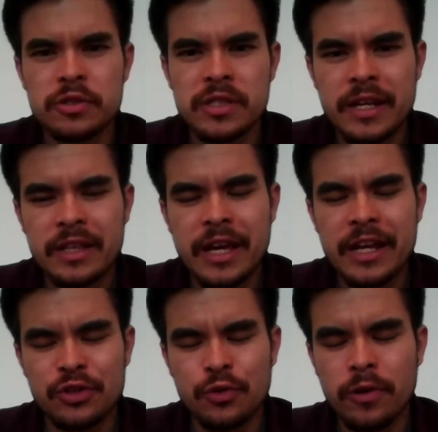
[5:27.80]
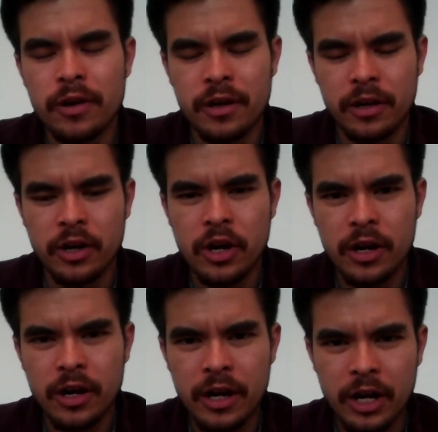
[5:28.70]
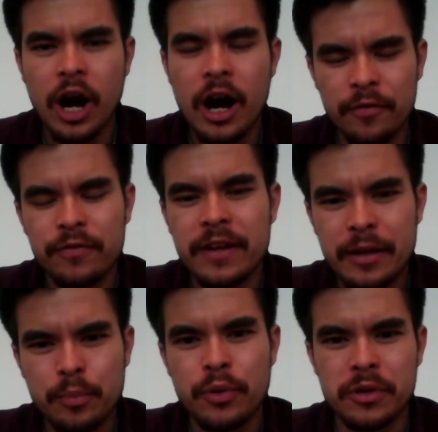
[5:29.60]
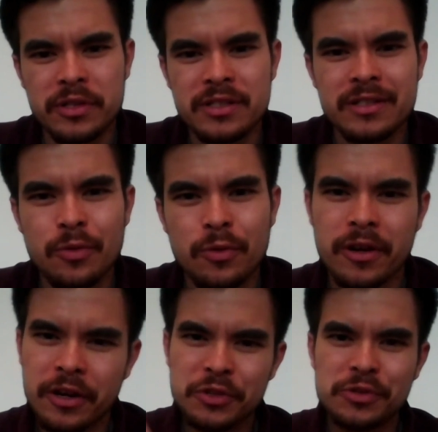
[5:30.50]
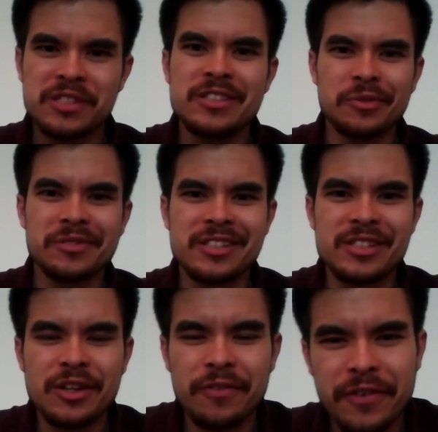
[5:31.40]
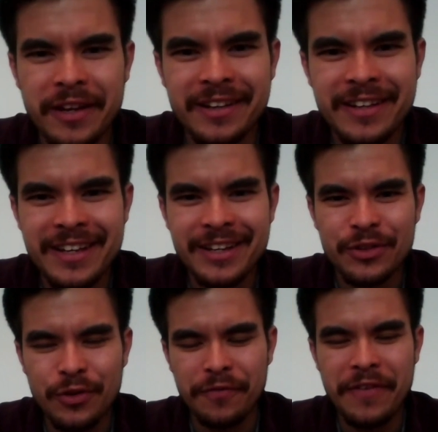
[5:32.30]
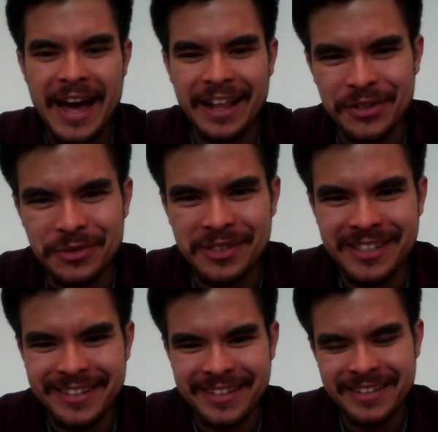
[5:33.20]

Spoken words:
you say that you're a confident person, or are you still discovering your values?